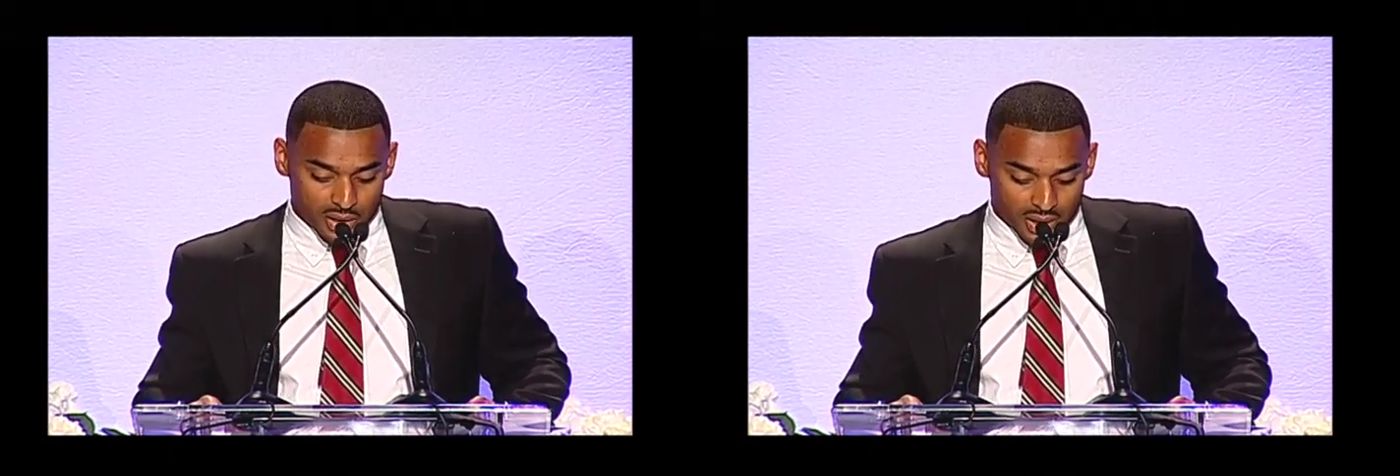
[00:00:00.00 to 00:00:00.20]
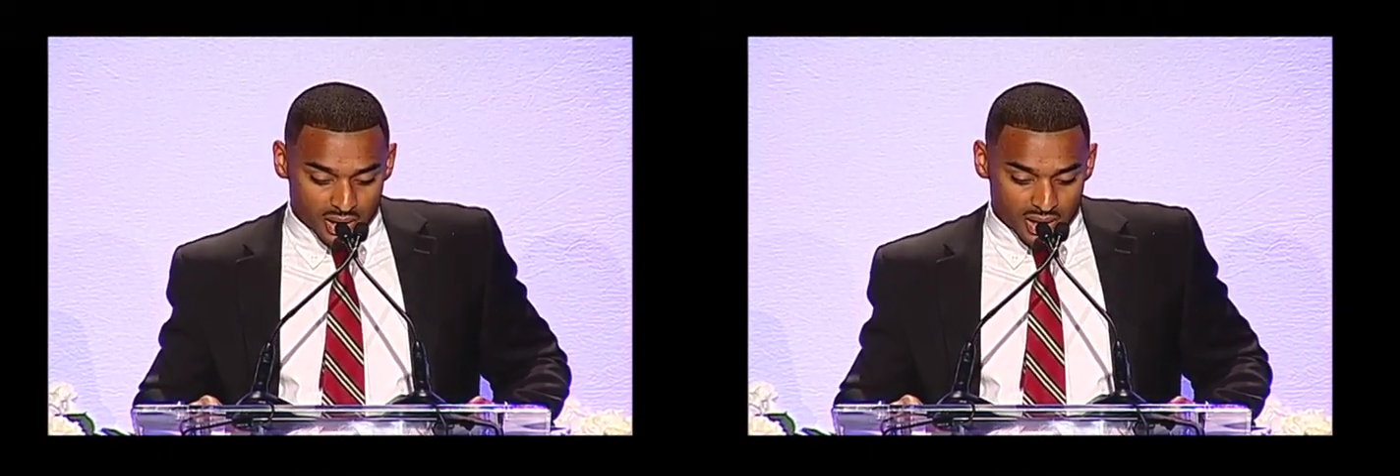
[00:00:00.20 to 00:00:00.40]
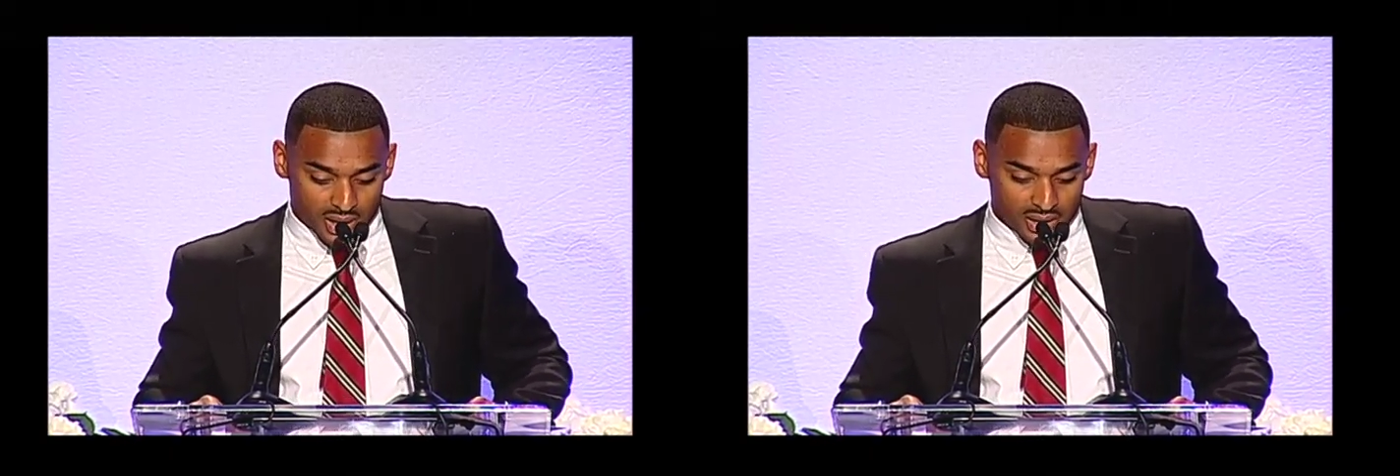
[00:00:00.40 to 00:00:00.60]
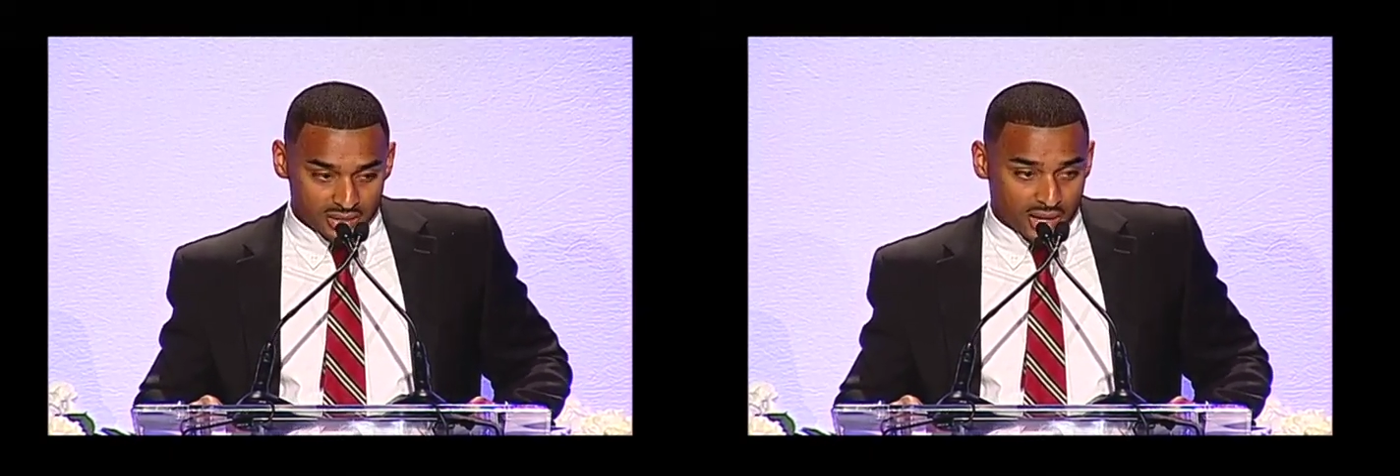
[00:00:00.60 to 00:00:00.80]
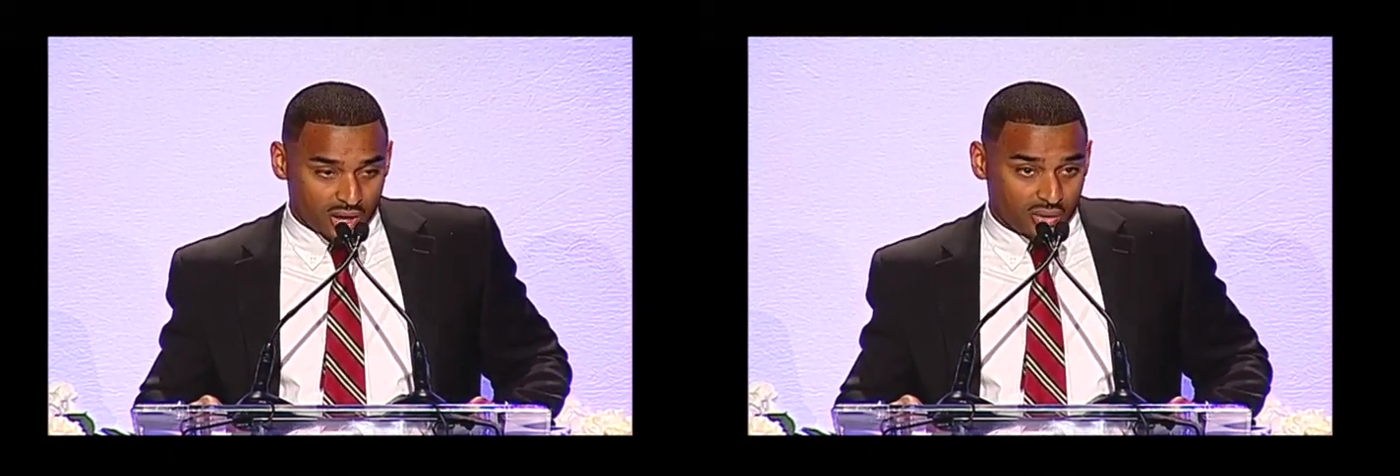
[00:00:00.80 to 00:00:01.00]
Uh,
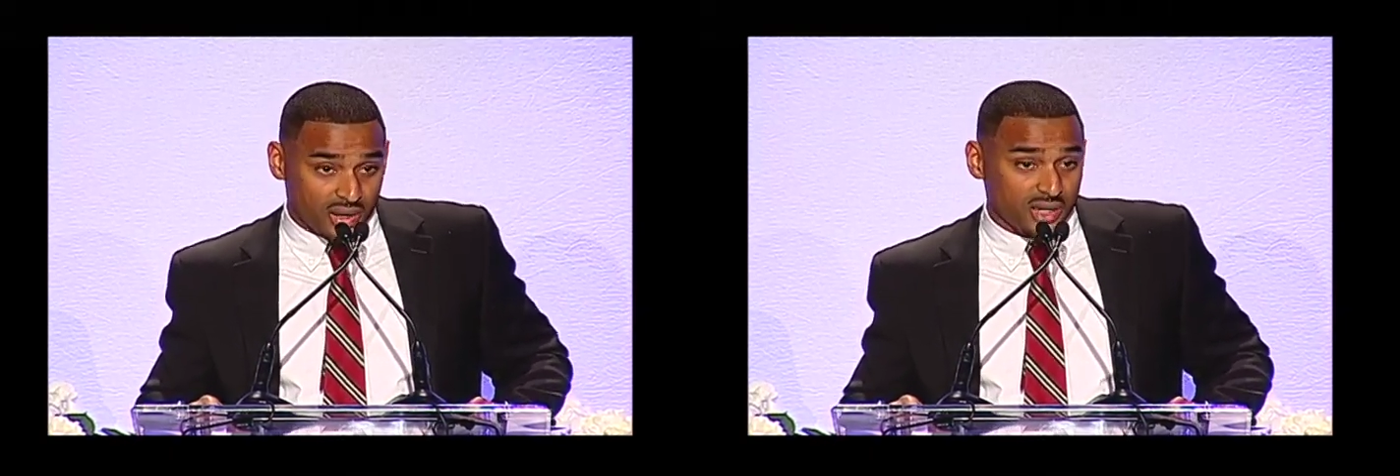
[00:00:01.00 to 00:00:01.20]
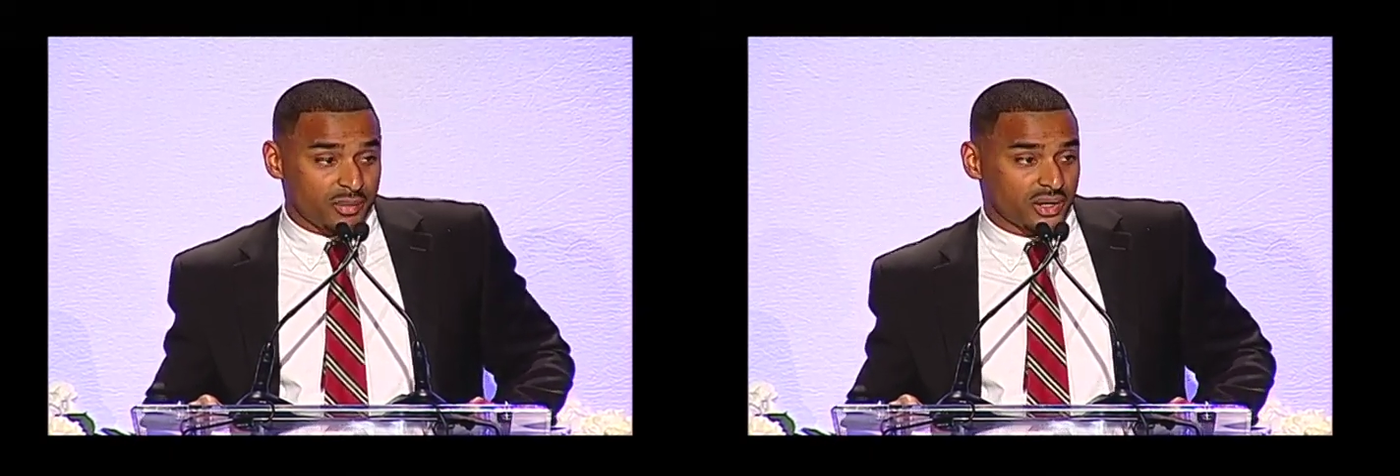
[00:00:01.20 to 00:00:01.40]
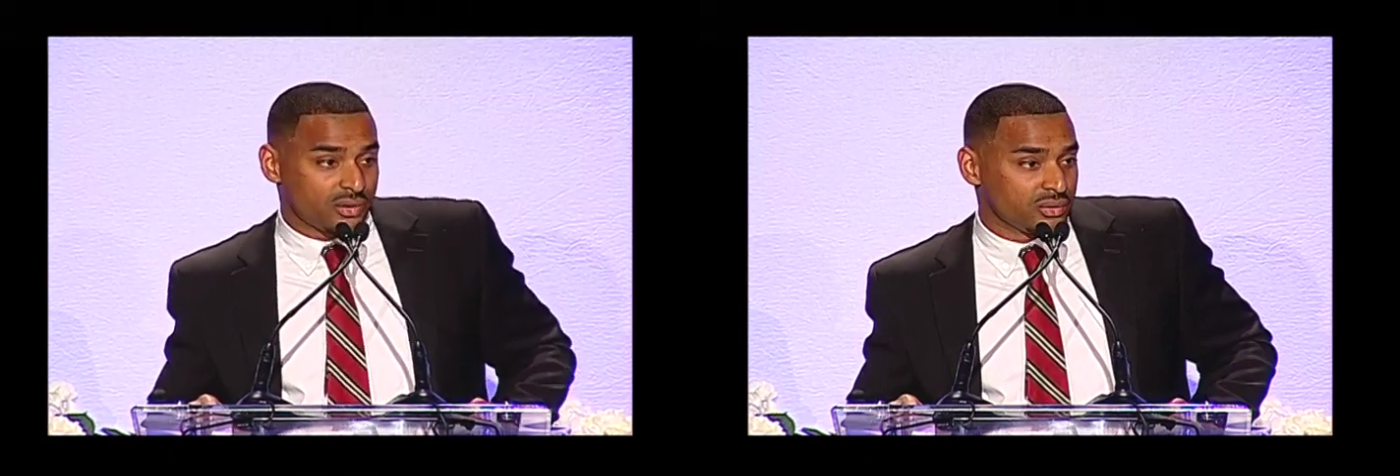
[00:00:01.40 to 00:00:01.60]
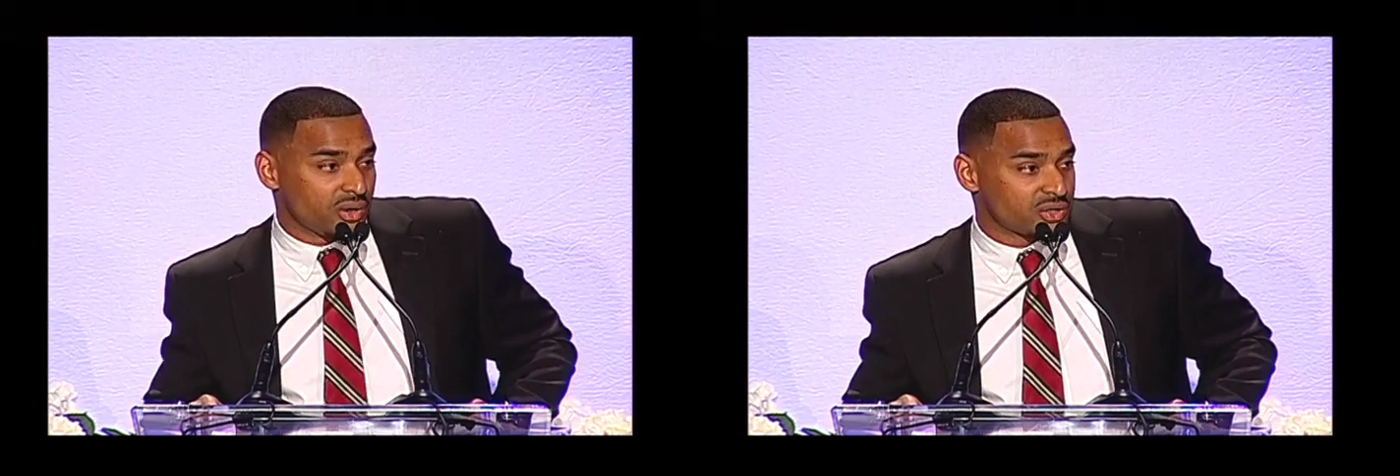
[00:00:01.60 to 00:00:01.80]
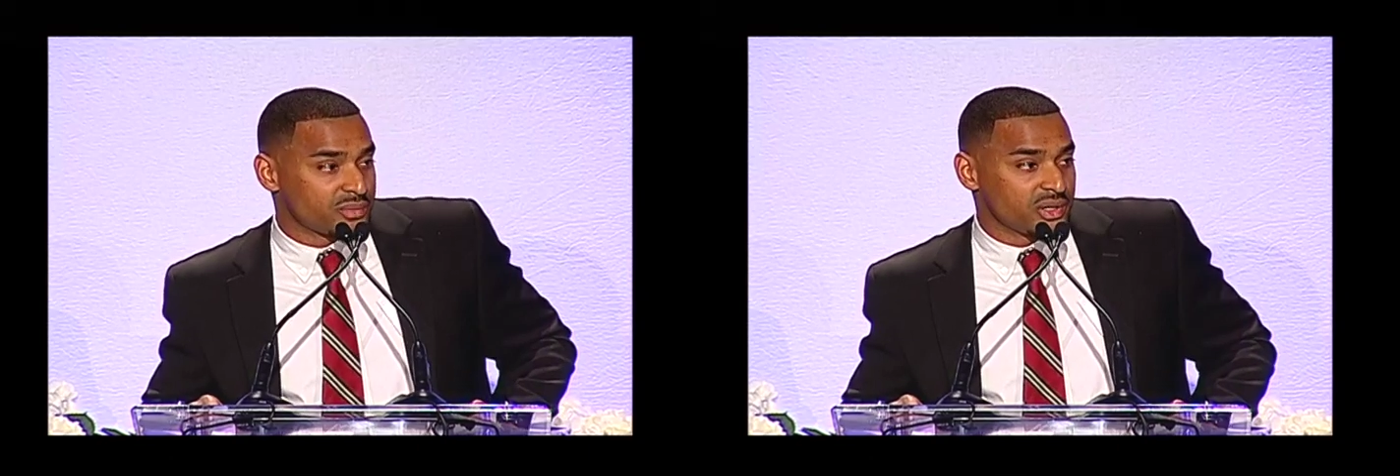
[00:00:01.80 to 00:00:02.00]
now, anybody who
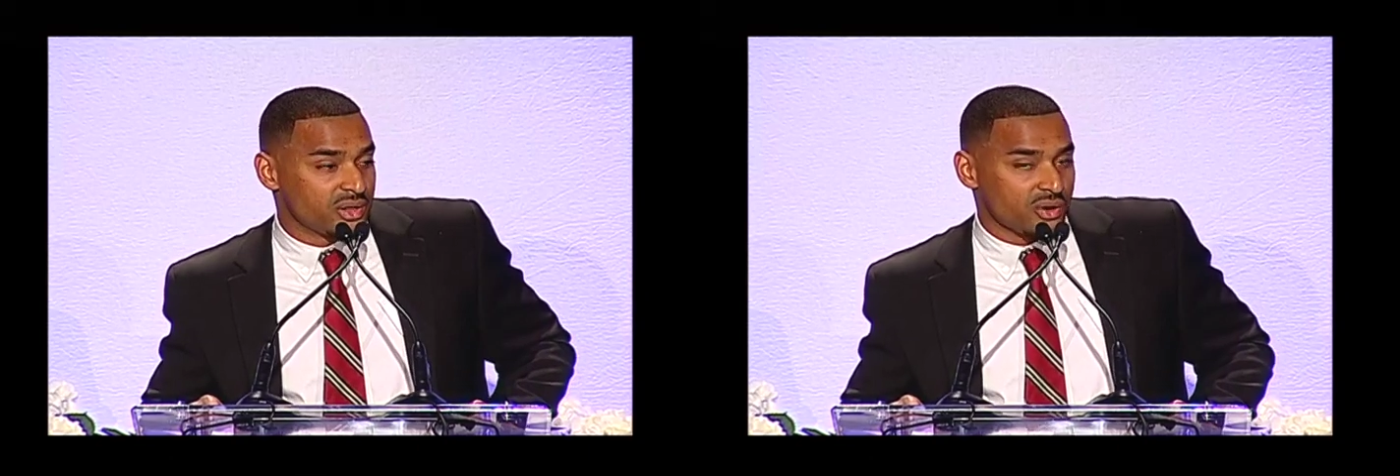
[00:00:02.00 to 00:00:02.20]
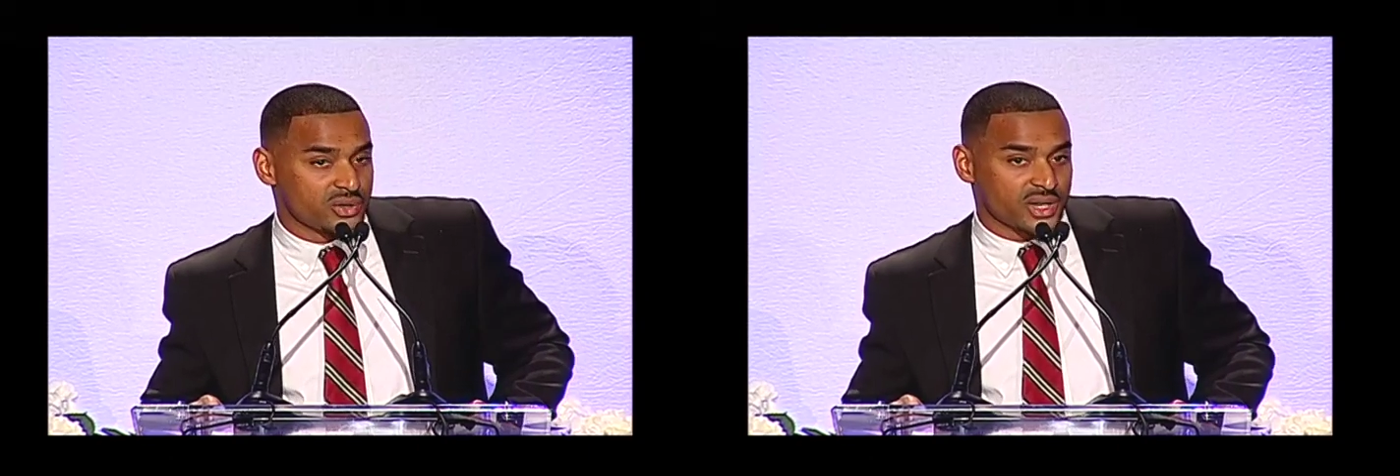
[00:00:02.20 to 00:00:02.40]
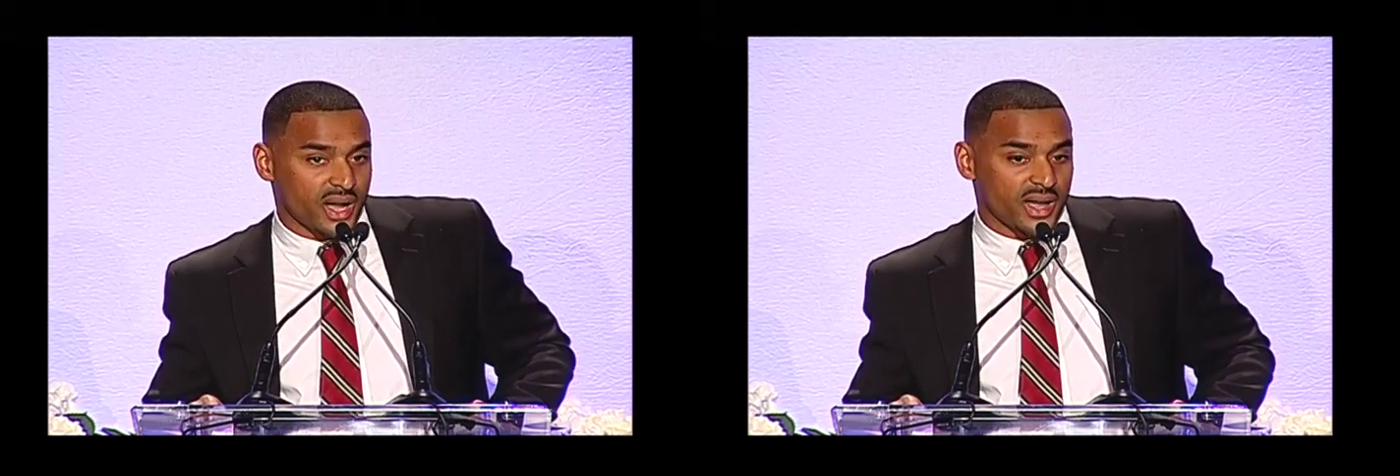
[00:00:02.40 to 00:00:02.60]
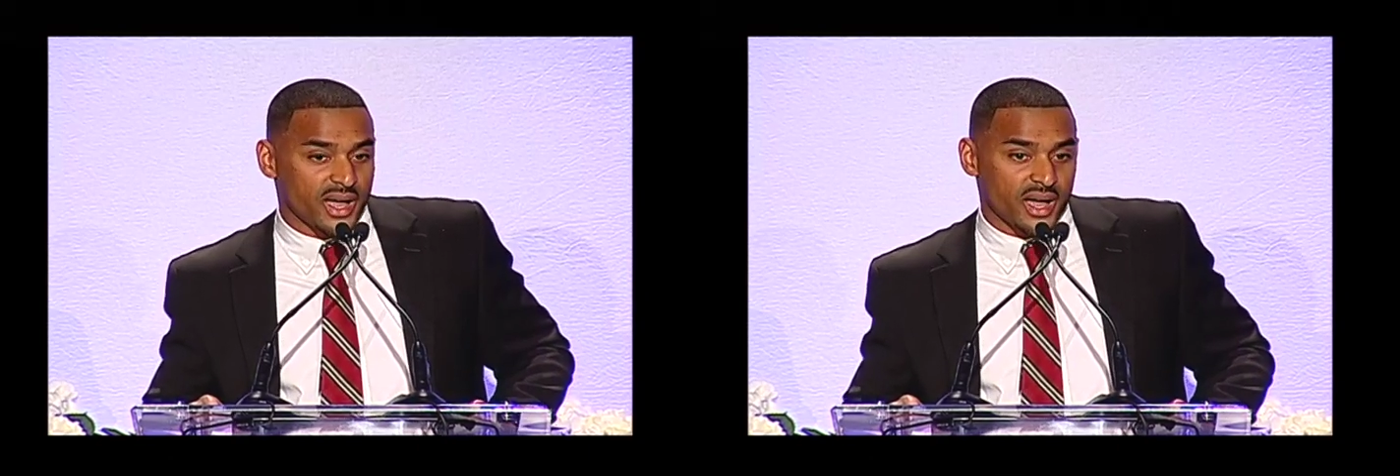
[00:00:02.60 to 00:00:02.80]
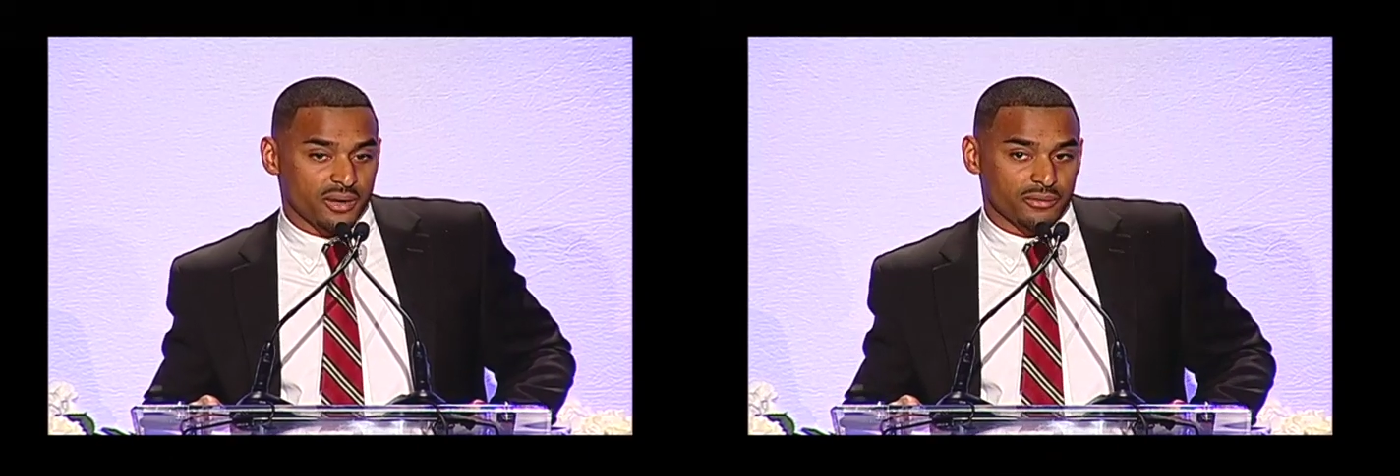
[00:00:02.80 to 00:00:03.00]
knows me knows that I
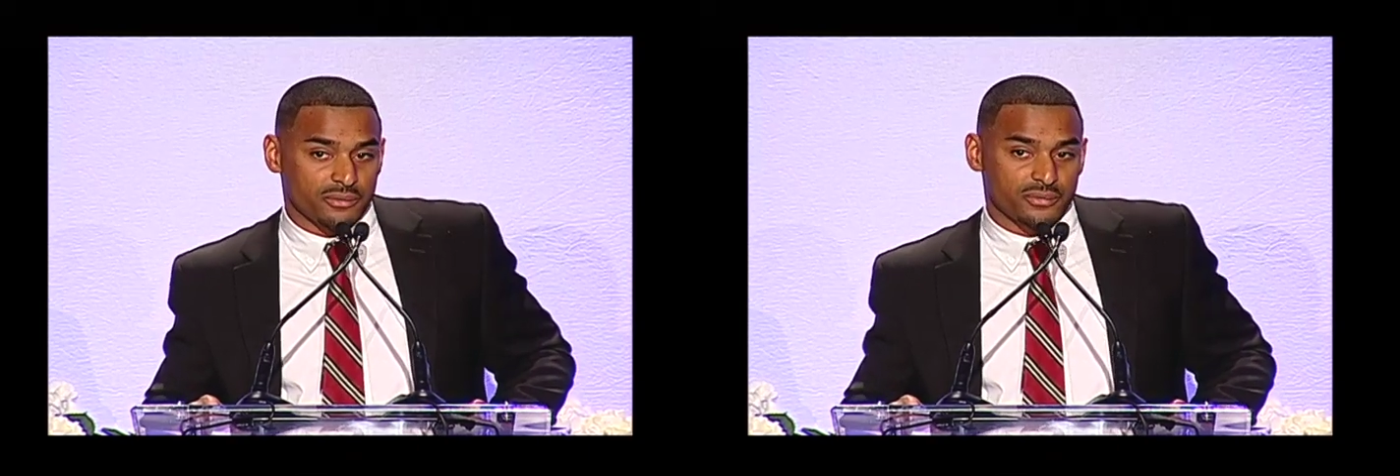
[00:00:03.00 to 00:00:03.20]
have